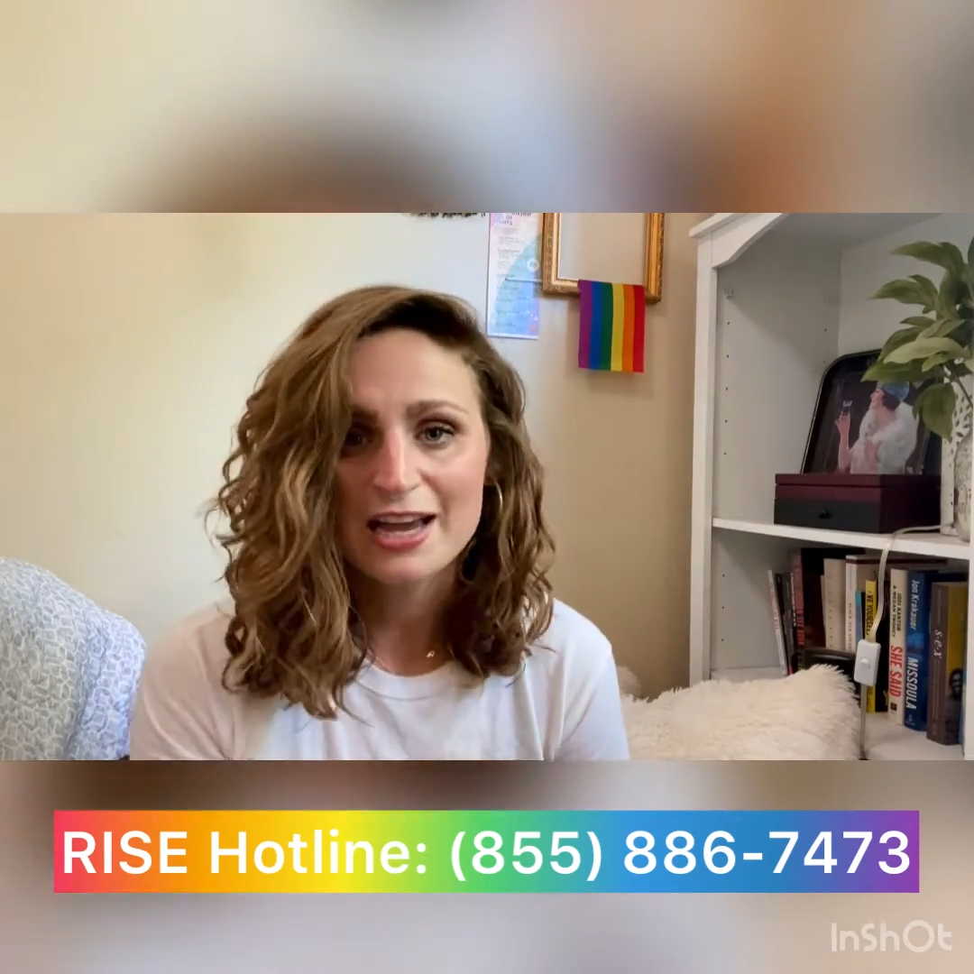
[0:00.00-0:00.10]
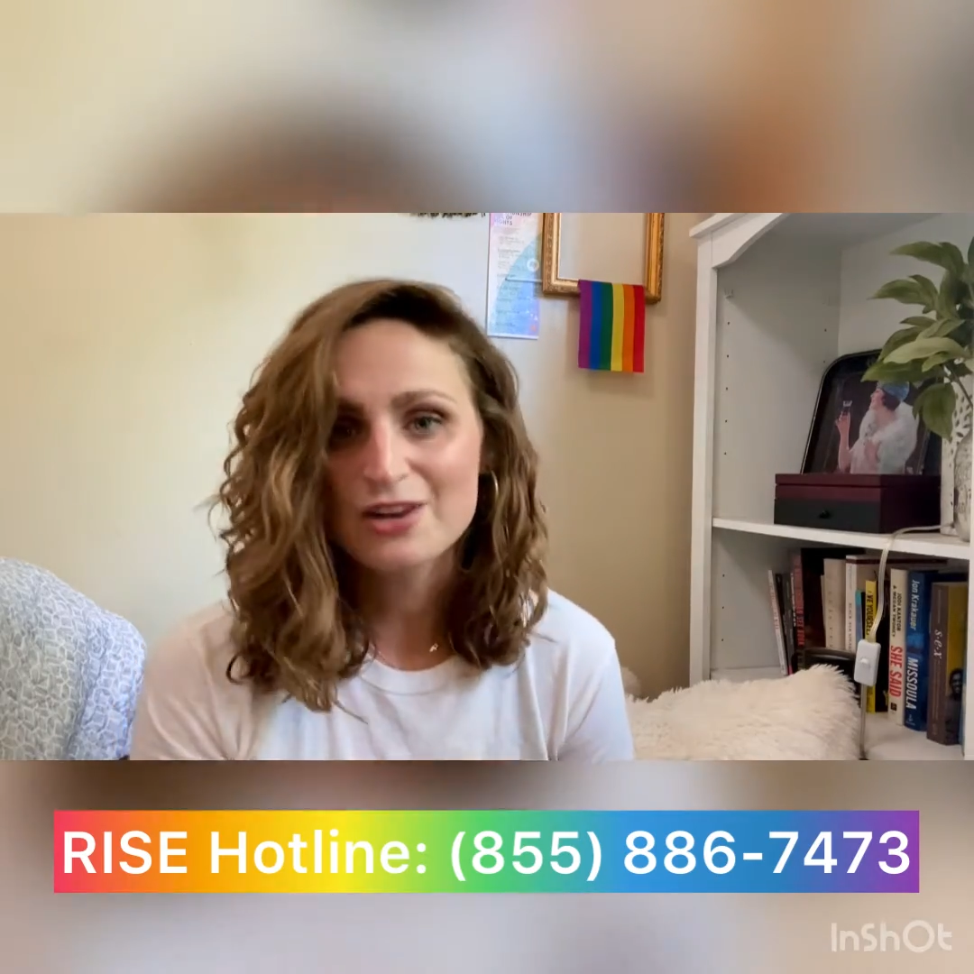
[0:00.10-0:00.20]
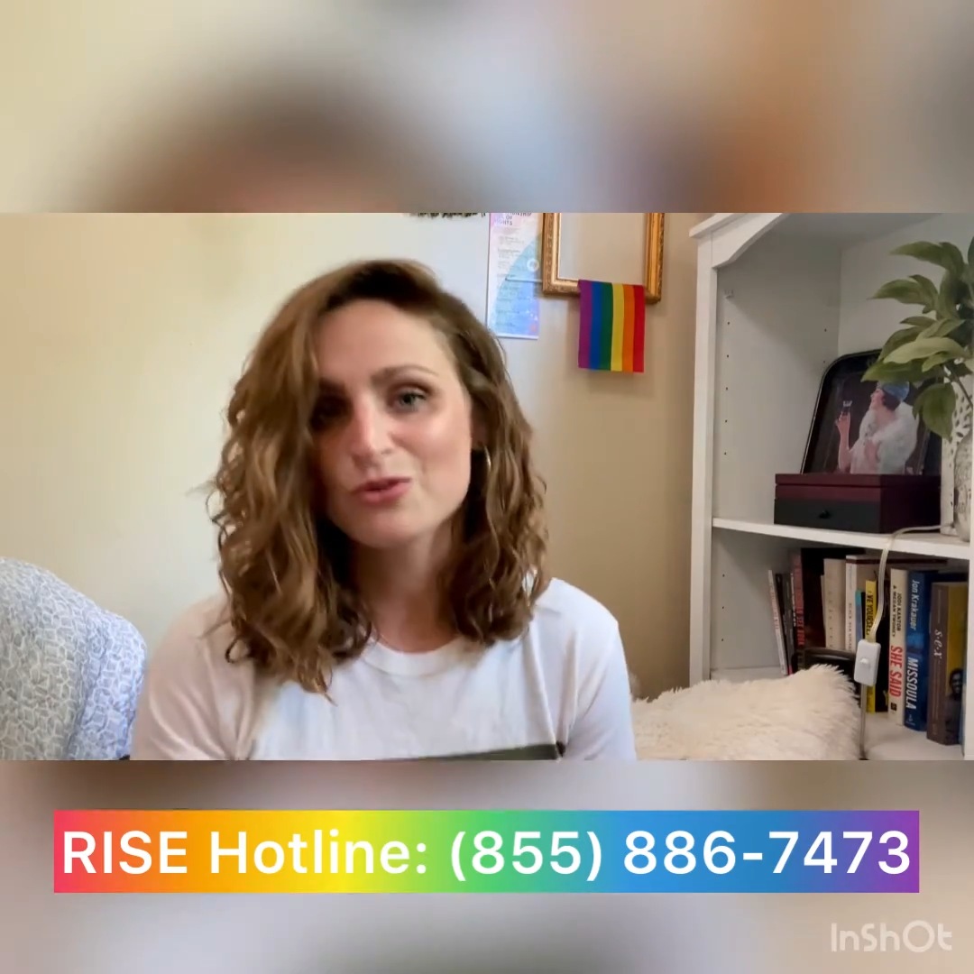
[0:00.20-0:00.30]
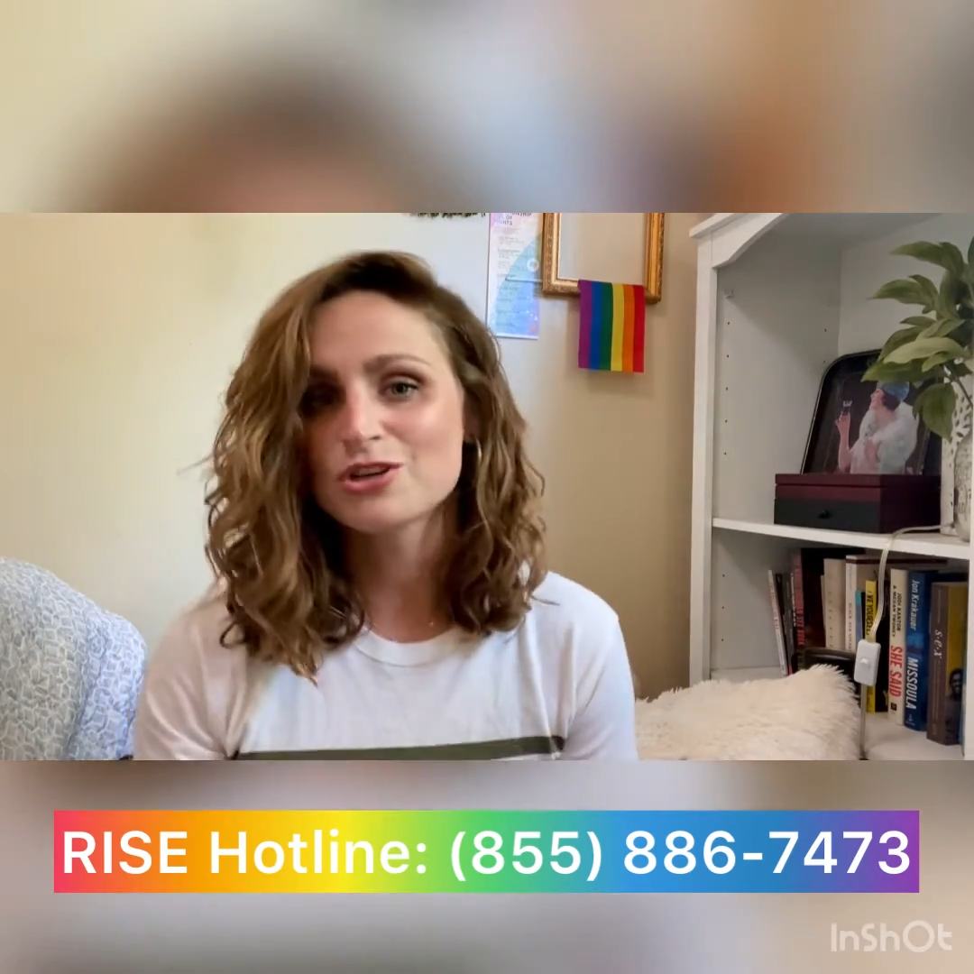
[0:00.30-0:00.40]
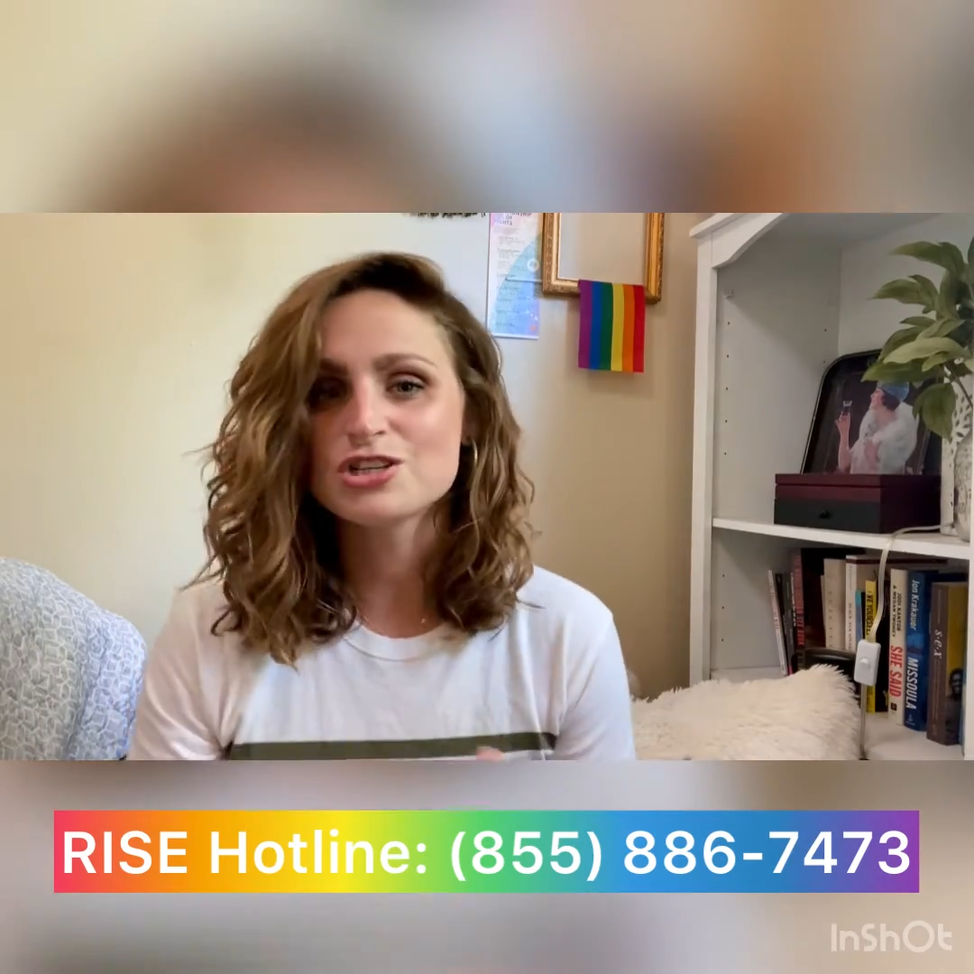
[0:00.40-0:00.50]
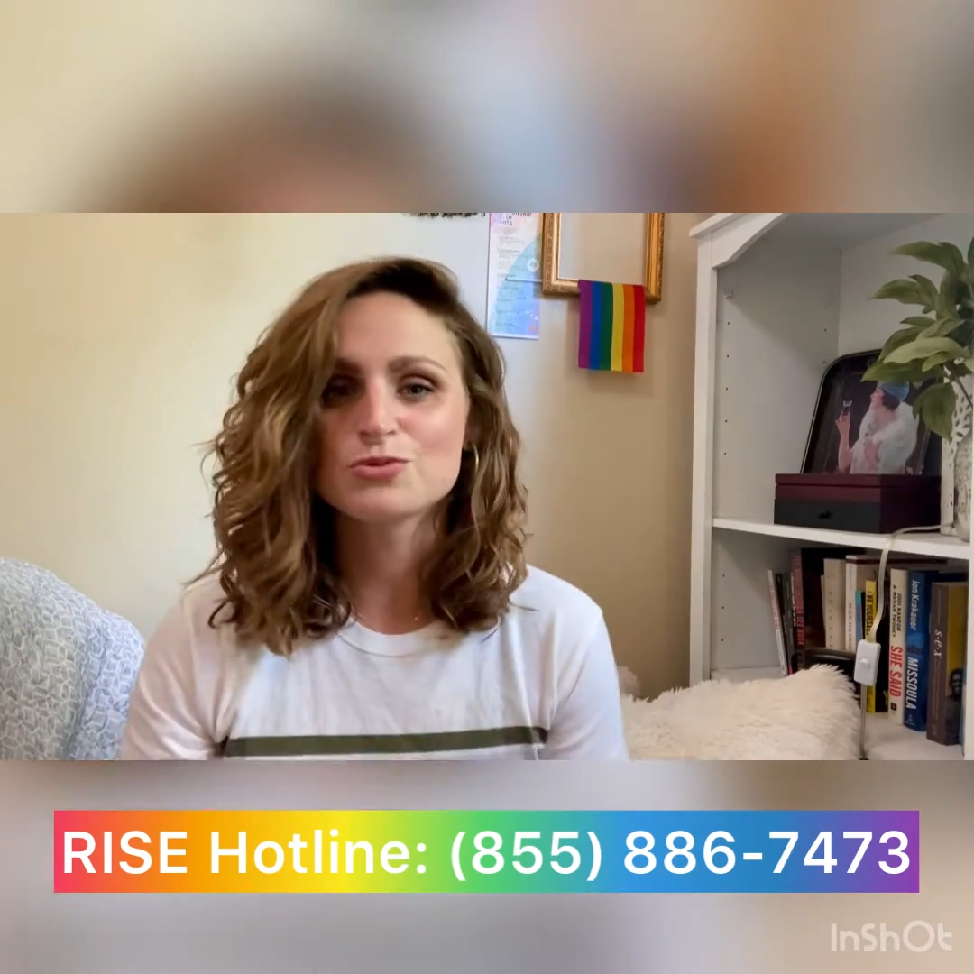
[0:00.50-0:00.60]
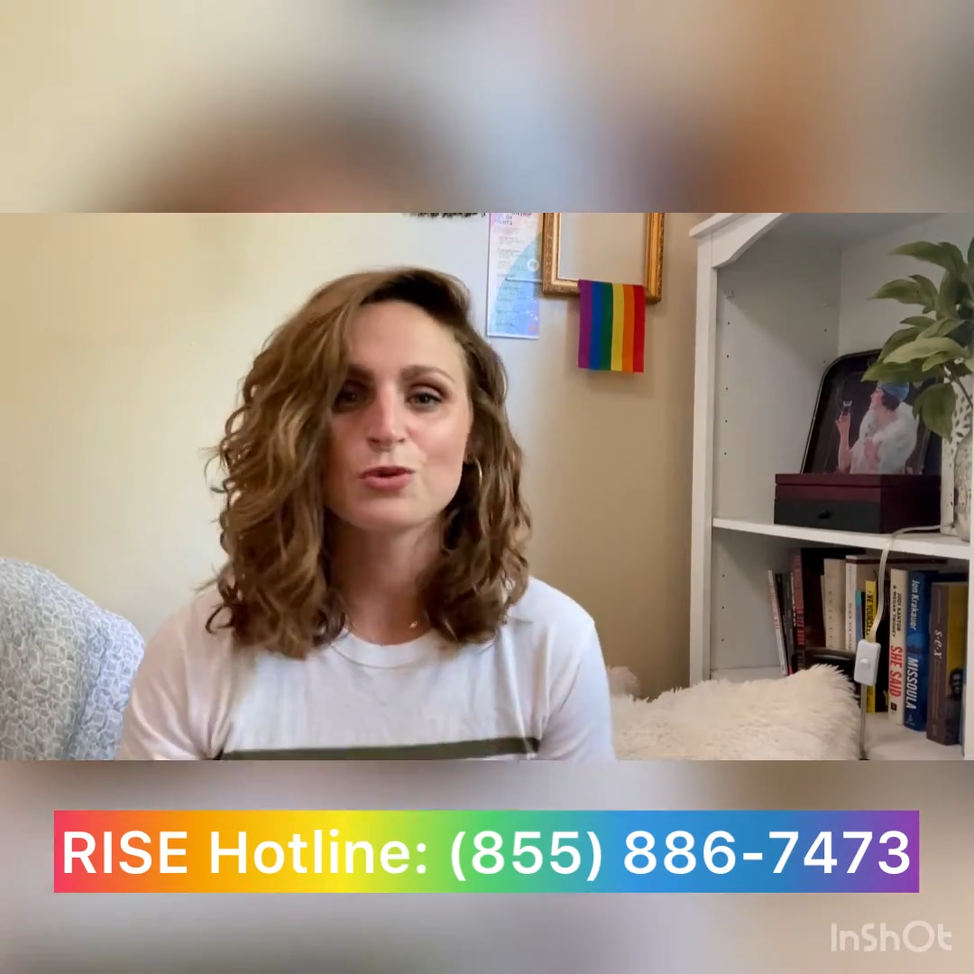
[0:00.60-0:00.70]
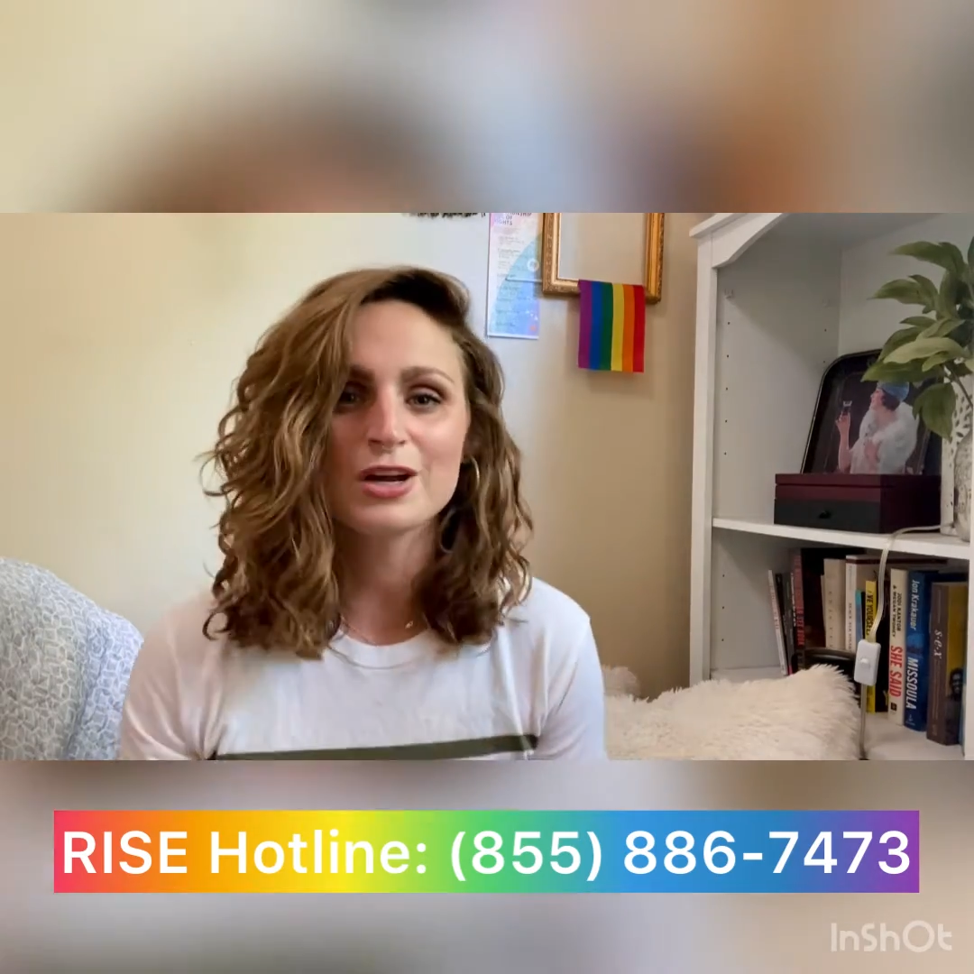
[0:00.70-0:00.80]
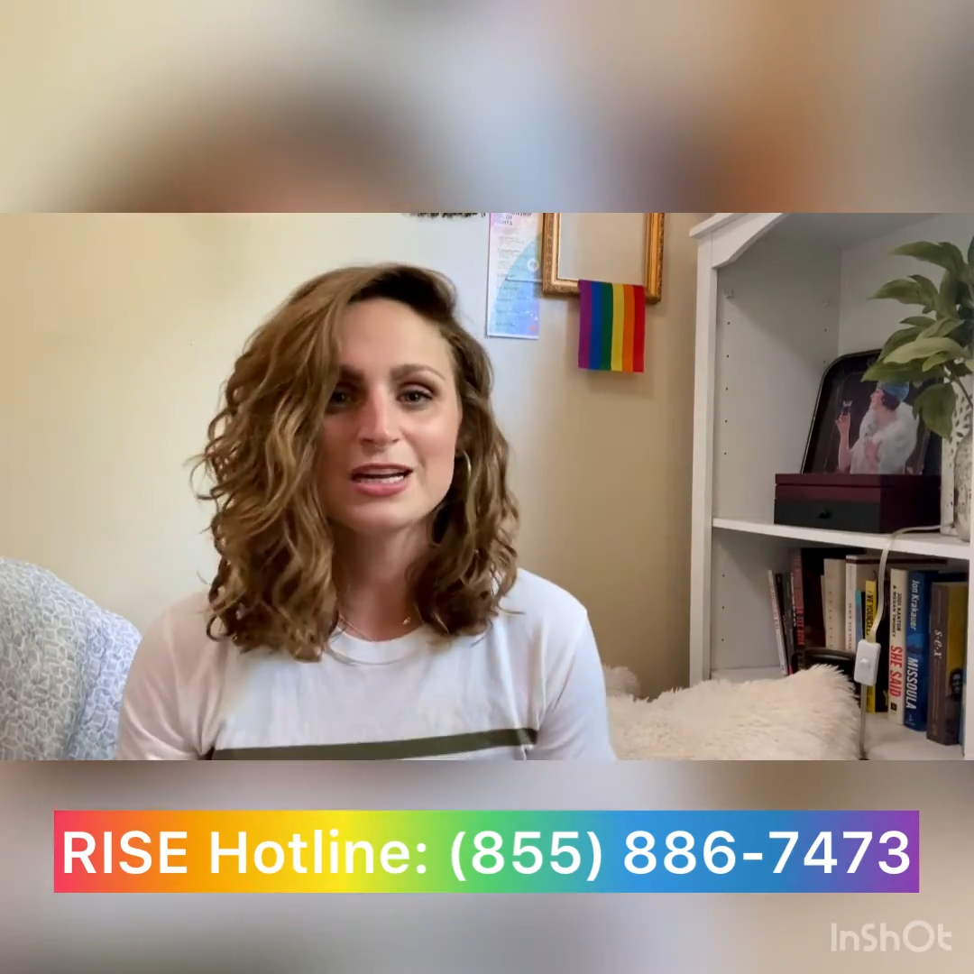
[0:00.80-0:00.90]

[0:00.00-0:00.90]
or just working